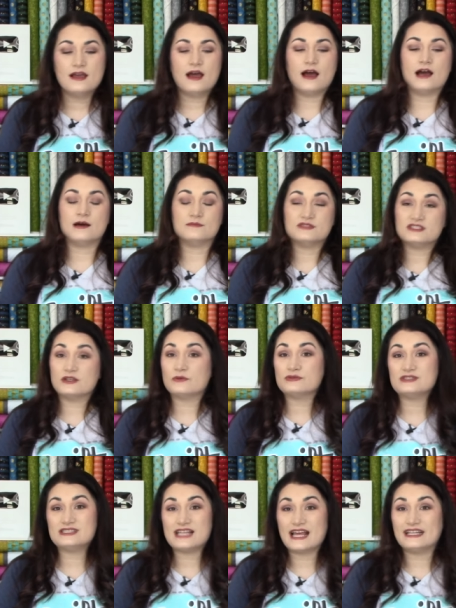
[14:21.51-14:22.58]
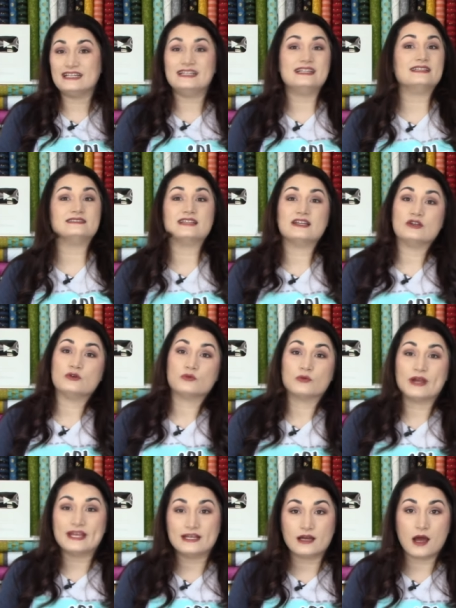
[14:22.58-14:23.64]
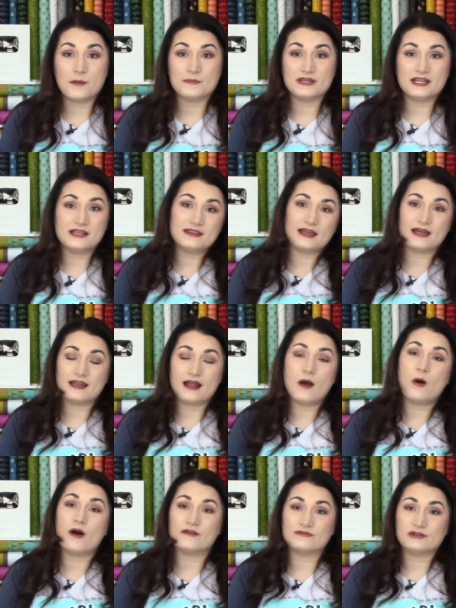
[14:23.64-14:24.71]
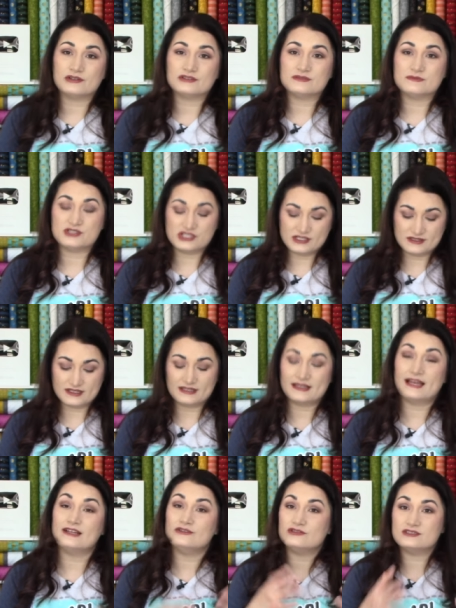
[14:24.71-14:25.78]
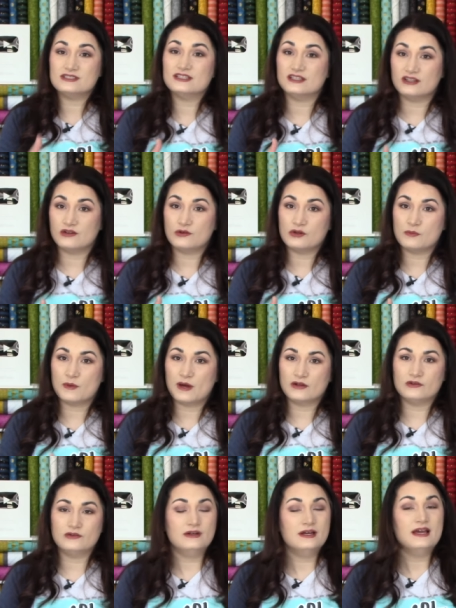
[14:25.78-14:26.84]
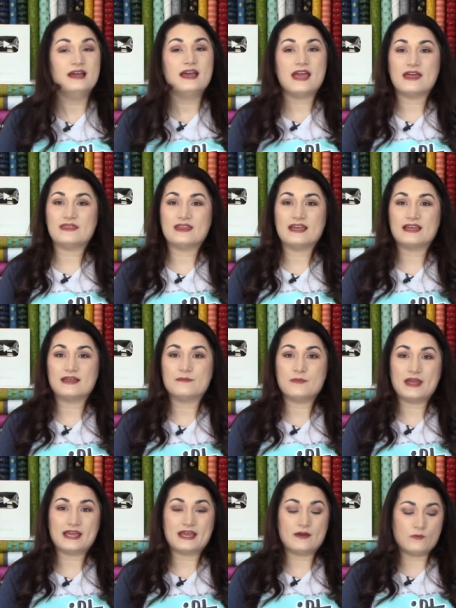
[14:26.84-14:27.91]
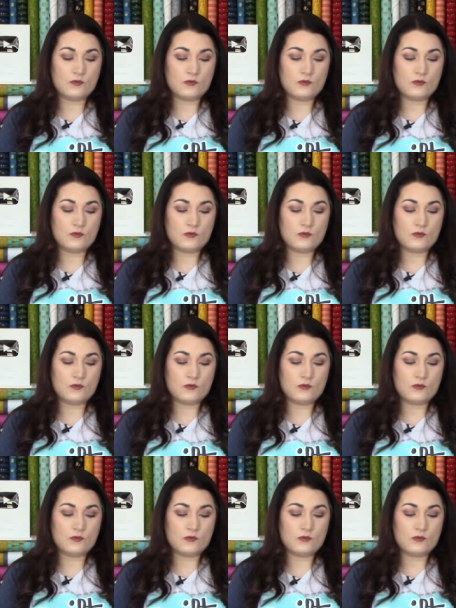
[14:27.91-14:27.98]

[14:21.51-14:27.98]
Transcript: Um, Sew Steady is a great company that offers machines like that. You just need to know your model and they can make it